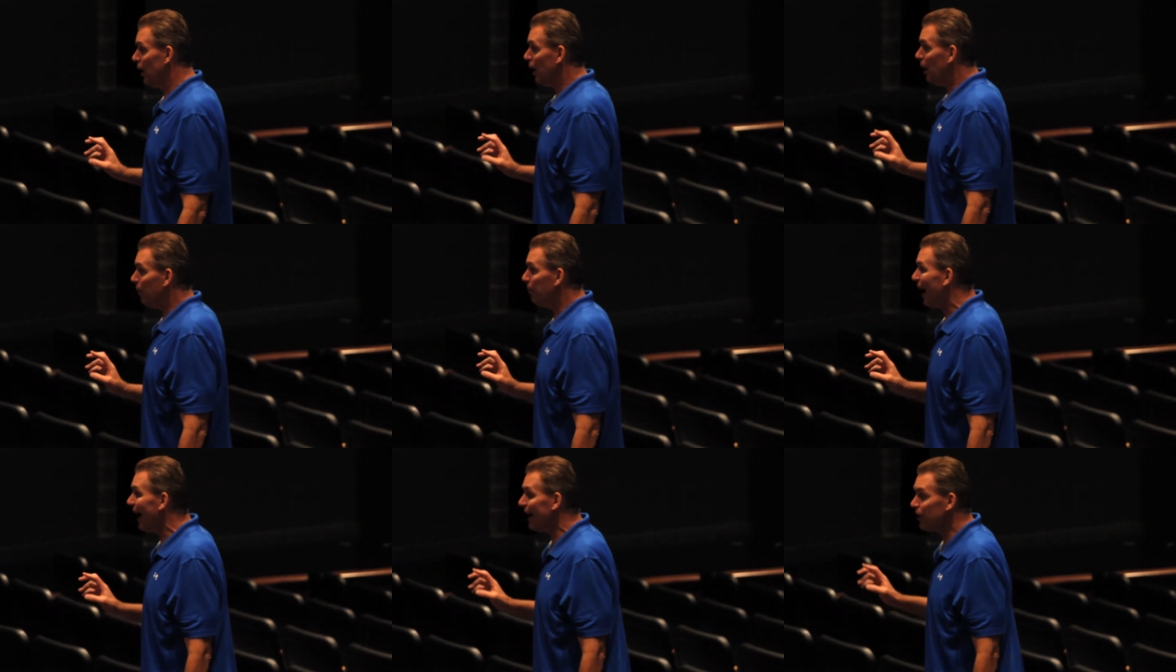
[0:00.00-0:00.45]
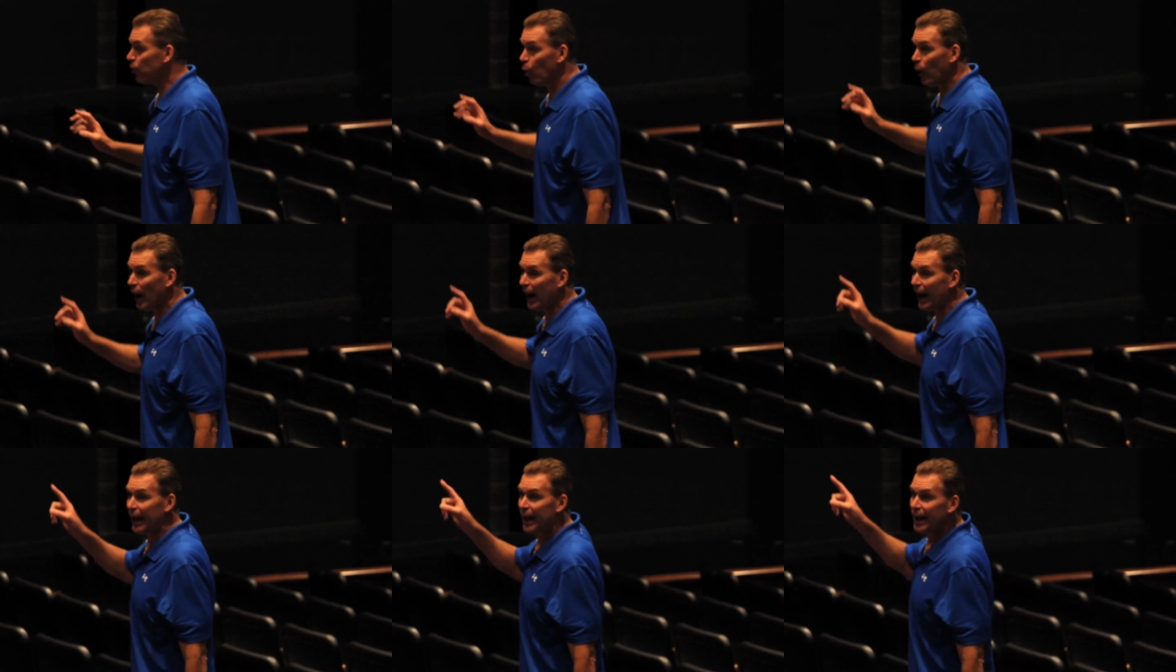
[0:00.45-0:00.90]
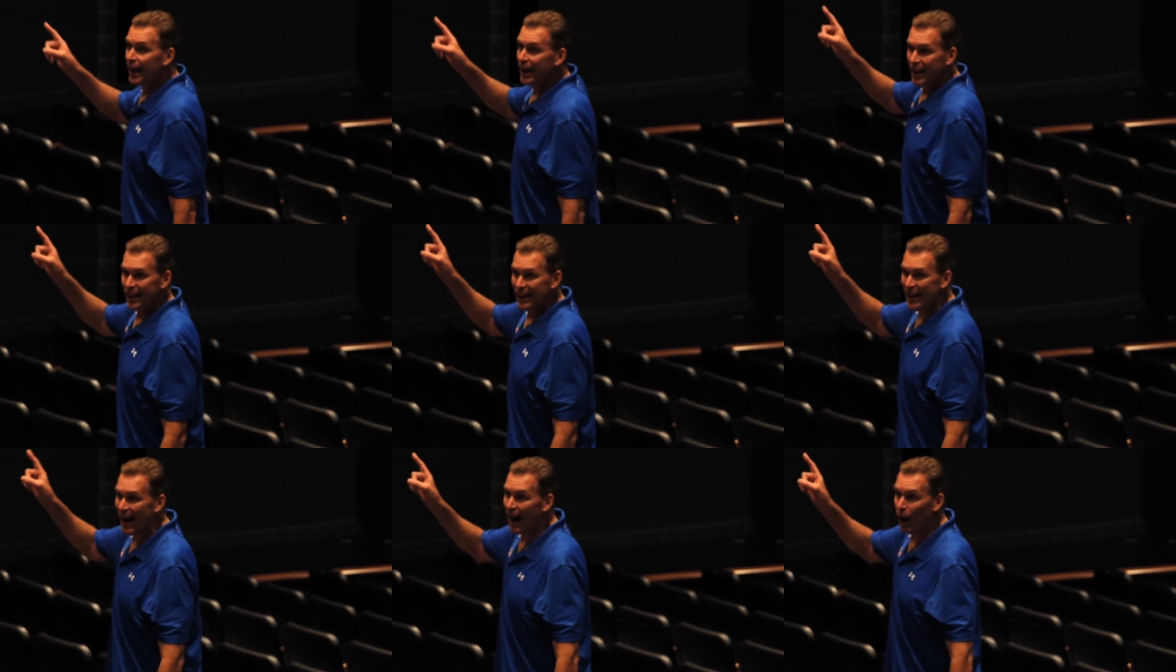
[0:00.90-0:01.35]
By the way,
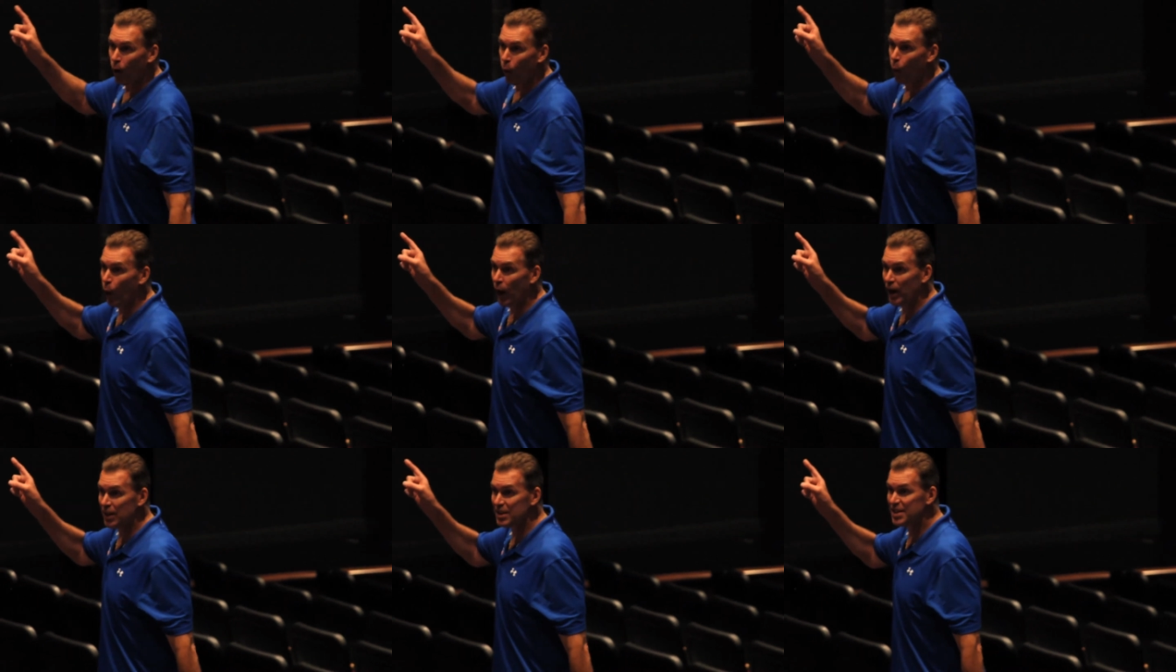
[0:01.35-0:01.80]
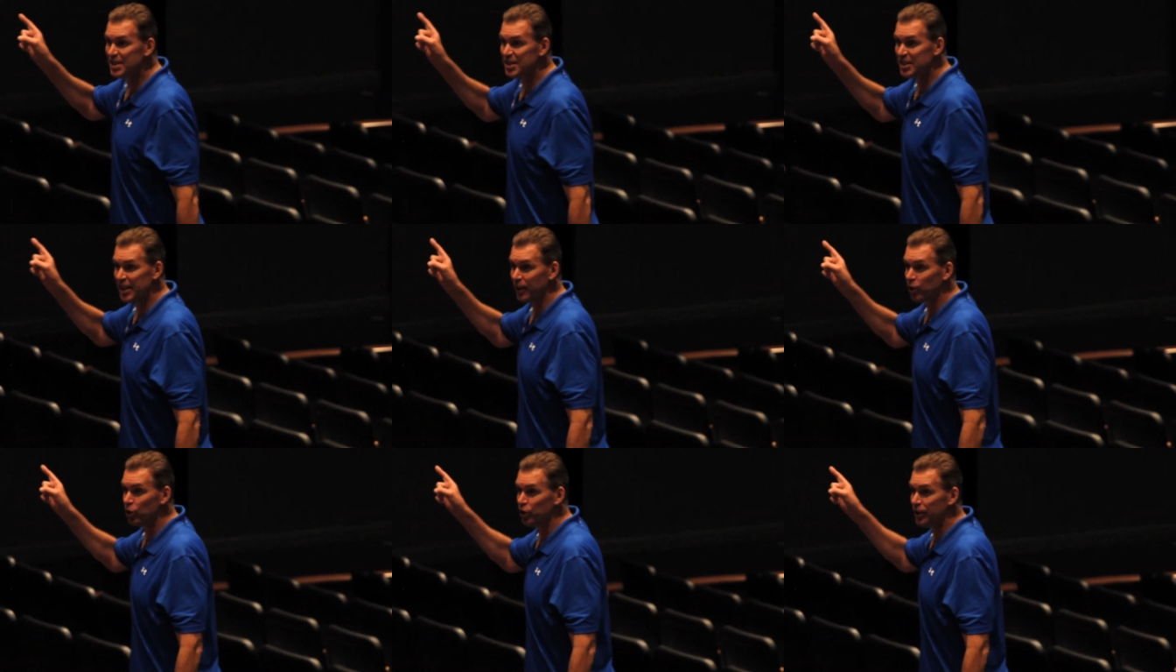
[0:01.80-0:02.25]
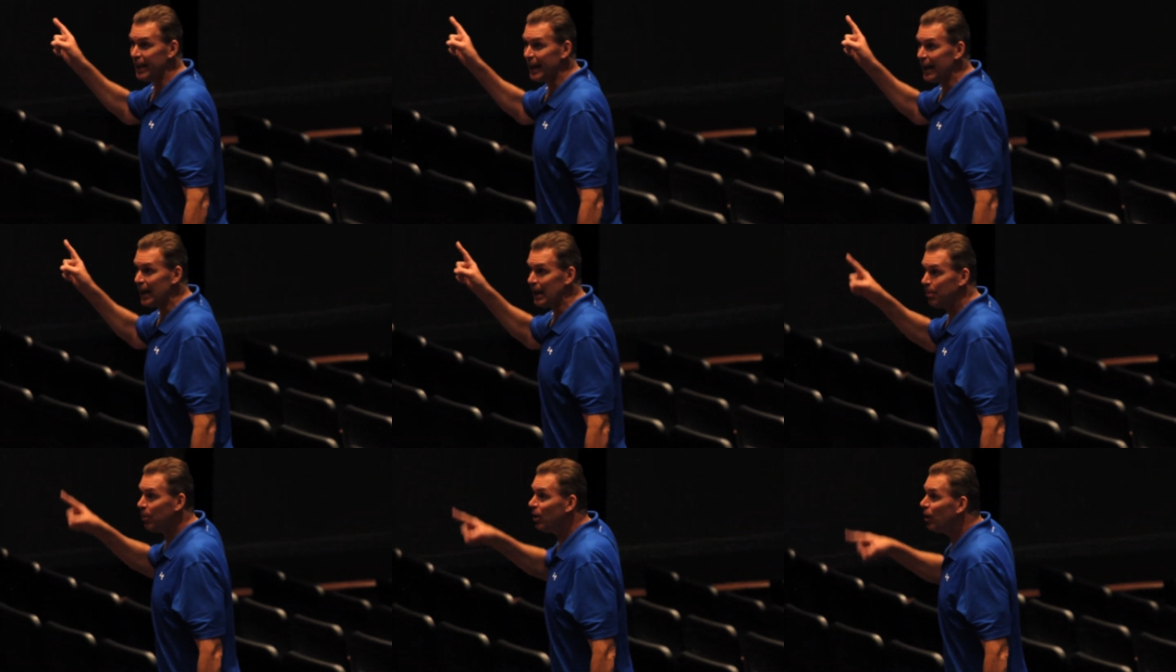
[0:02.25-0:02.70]
not one single
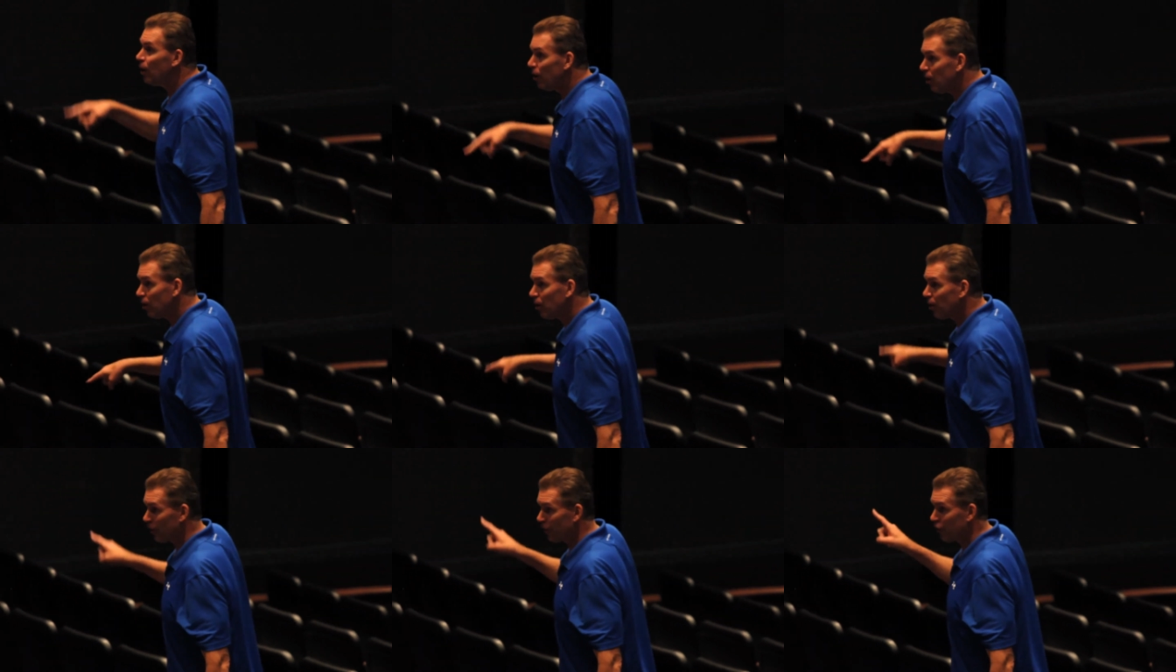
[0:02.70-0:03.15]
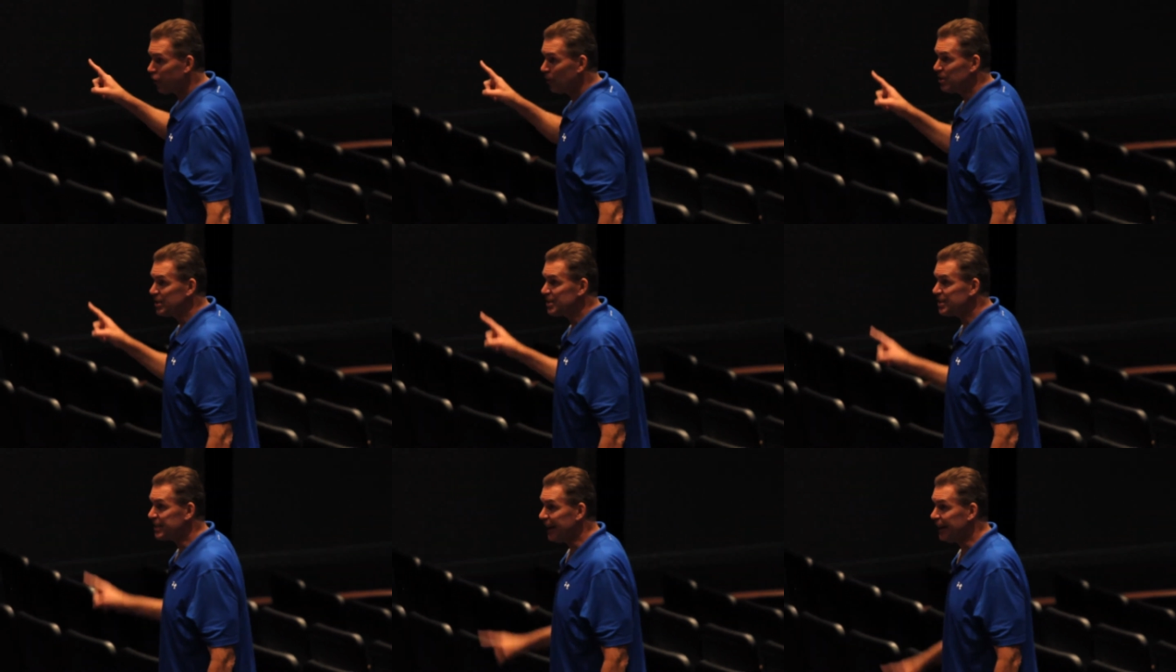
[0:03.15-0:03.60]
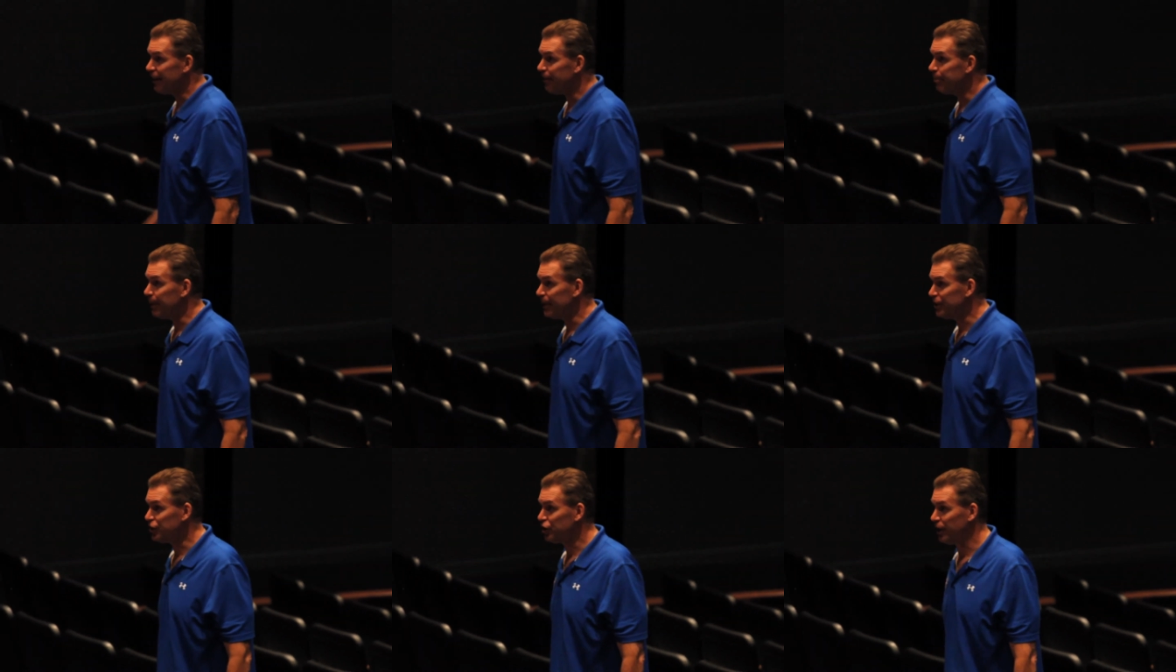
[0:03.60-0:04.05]
name from the state of
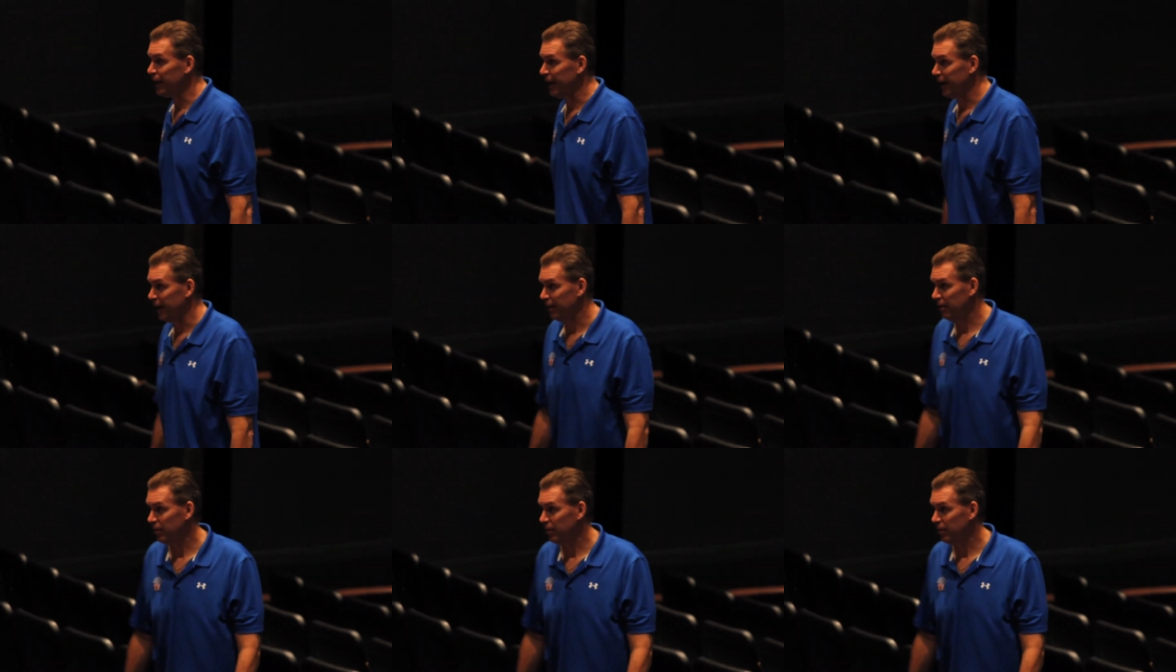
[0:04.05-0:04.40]
Michigan.